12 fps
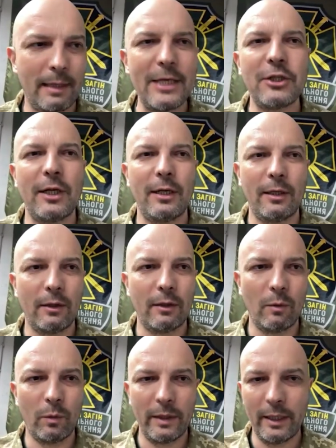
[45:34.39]
Russian
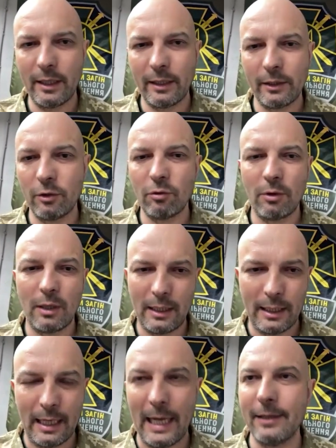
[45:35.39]
when you
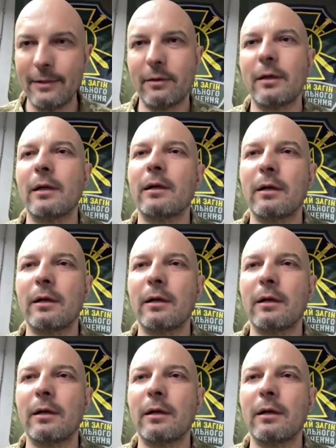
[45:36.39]
are under